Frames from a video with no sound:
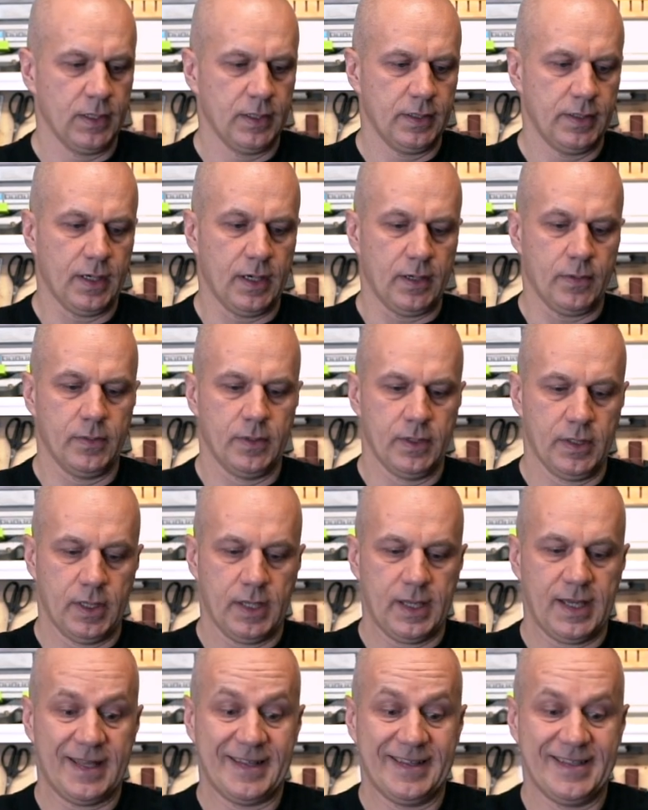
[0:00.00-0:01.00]
Now,
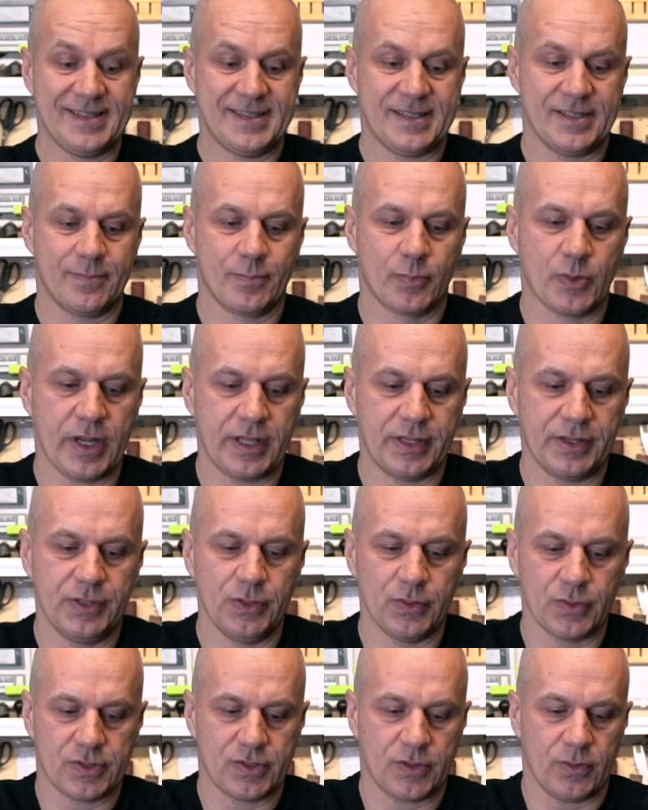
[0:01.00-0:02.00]
and this is brand
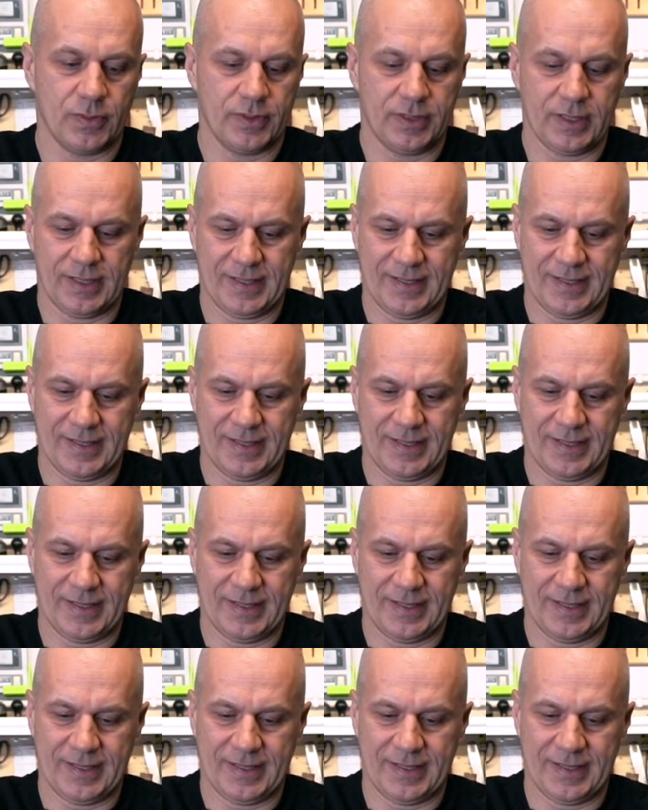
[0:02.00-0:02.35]
new, so